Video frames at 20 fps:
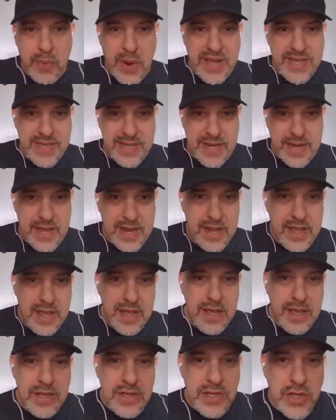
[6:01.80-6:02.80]
precedent.
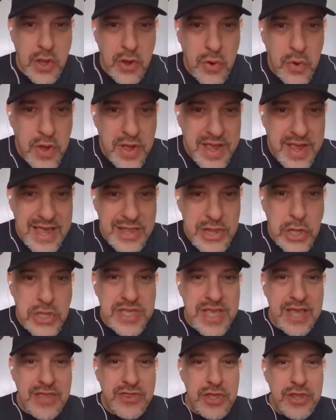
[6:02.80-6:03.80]
So it
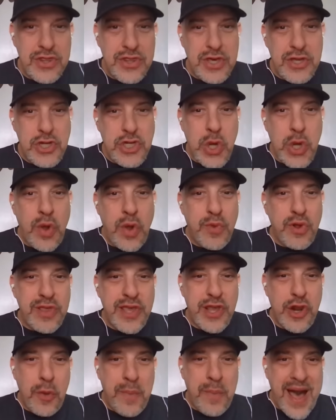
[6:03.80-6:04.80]
looks like the Joey
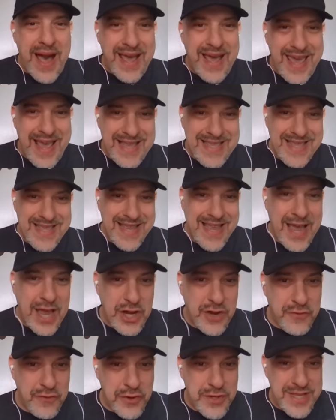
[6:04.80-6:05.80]
Merlino podcasting
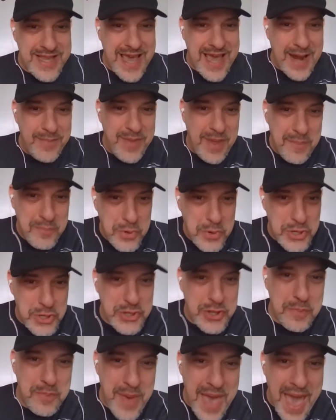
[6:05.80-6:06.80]
controversy is kind of being put to
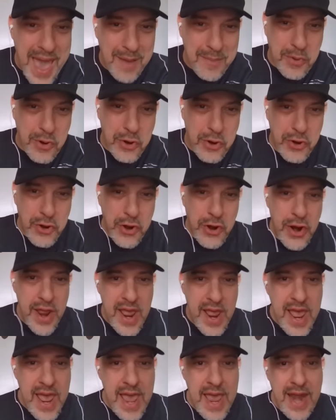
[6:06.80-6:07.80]
the back burner,
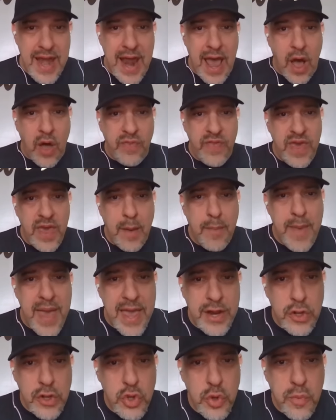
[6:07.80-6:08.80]
and now the
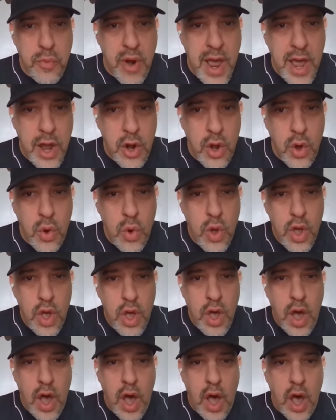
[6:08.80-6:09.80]
Amanda Lubrano
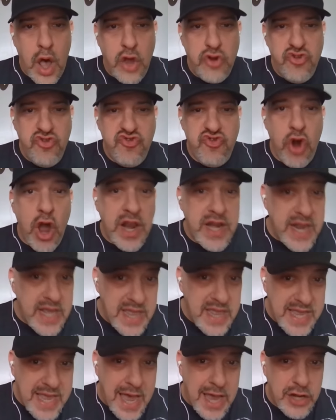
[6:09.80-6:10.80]
drug
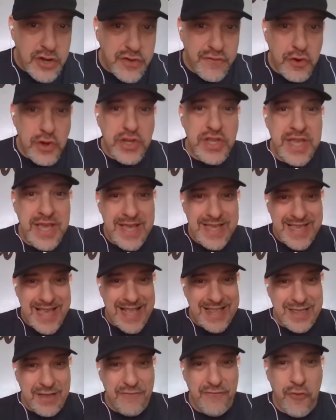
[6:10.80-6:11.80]
dealing controversy is
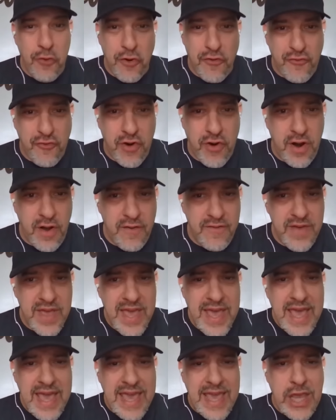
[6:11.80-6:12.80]
at the forefront of
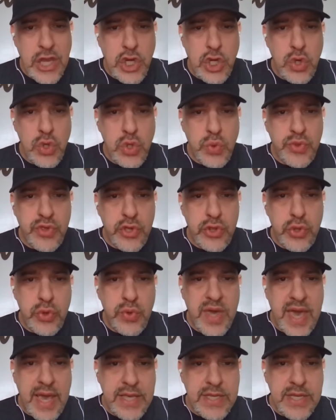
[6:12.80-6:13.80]
issues with the
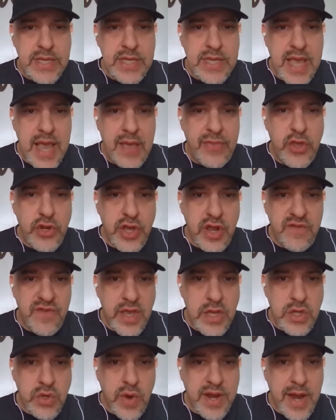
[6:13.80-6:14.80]
Lucchese and the
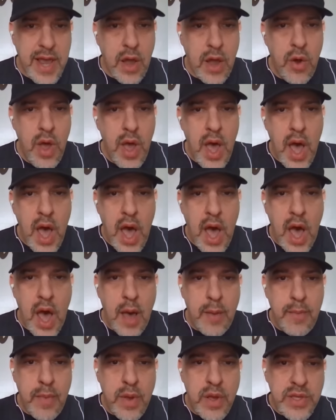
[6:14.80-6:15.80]
Genovese right
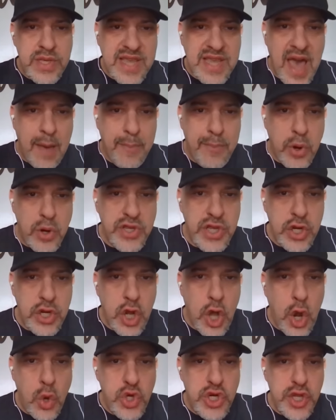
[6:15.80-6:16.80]
now. Scott Burnstein,
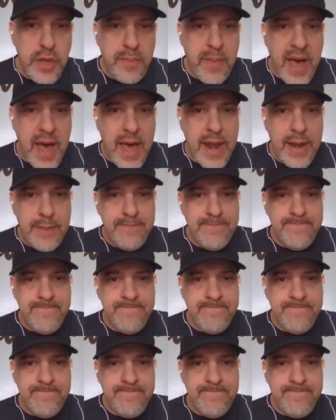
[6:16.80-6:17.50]
OG Pod,